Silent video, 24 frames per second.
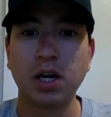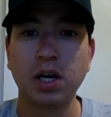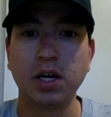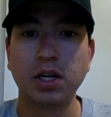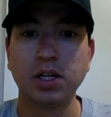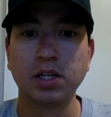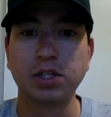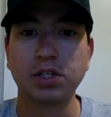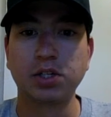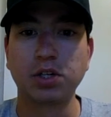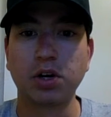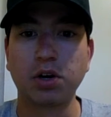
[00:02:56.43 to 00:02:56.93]

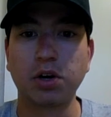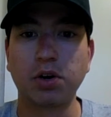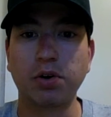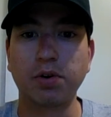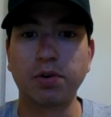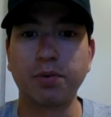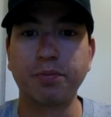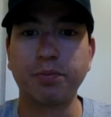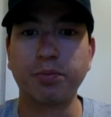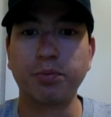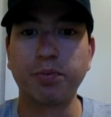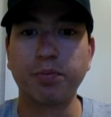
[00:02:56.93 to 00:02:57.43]

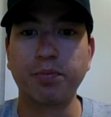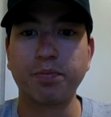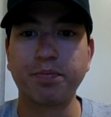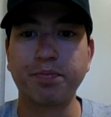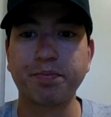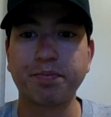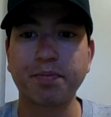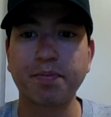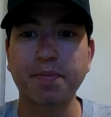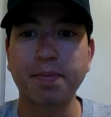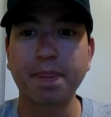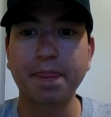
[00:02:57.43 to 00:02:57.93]
So
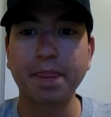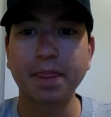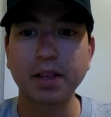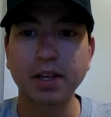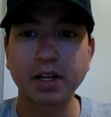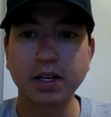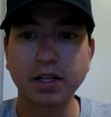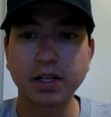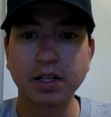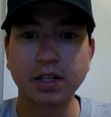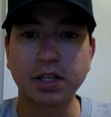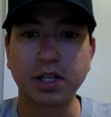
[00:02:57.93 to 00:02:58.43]

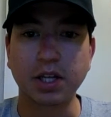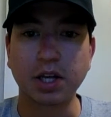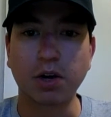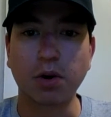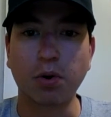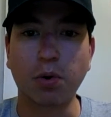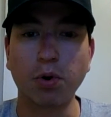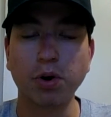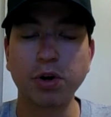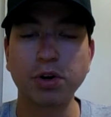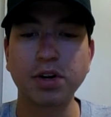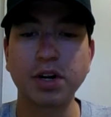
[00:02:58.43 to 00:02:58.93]
the
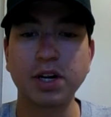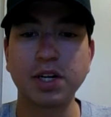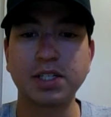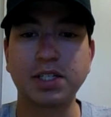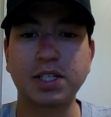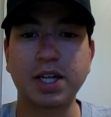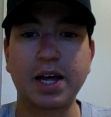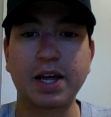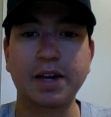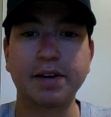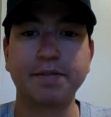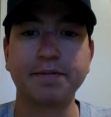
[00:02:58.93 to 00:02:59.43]
order is
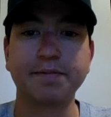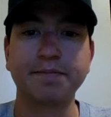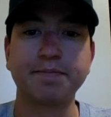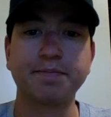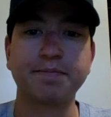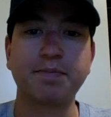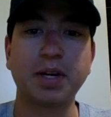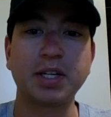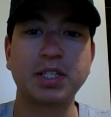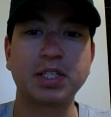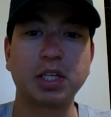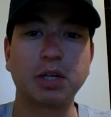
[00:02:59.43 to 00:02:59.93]
then
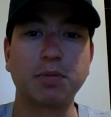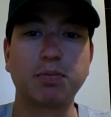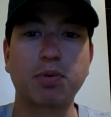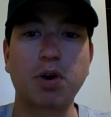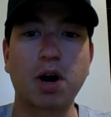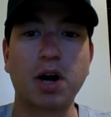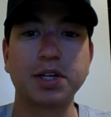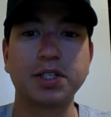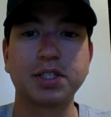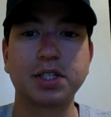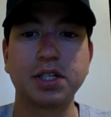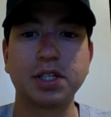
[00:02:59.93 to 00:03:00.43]
basically
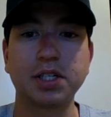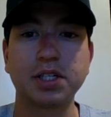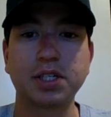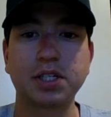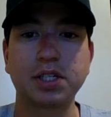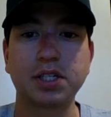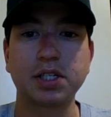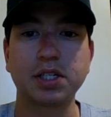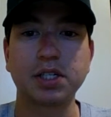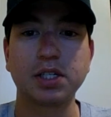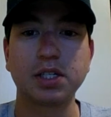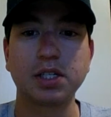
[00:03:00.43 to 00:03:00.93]
processed